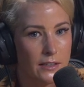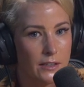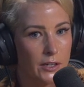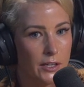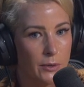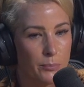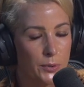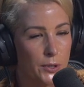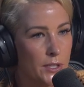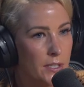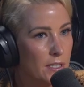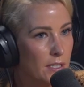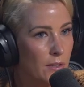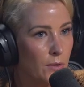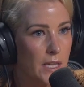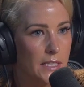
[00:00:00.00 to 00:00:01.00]
you know,
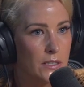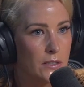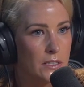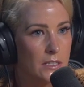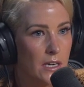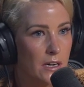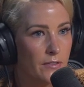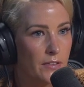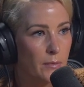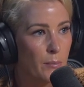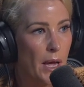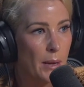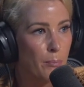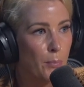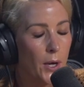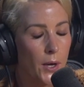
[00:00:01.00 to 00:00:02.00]
abuse and all that sort of stuff
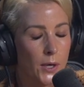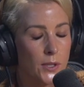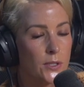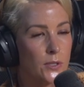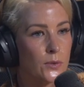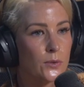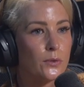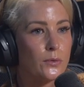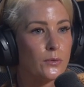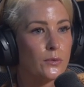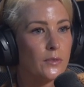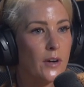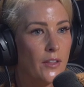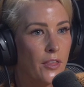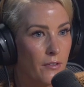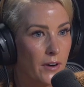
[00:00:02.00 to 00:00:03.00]
and personal
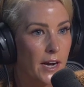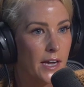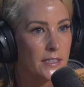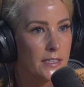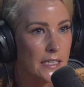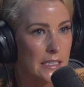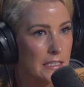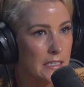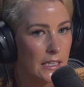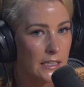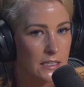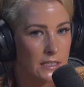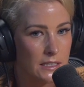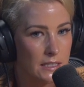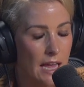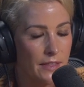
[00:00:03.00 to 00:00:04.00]
threats is
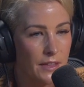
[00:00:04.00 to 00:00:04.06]
just,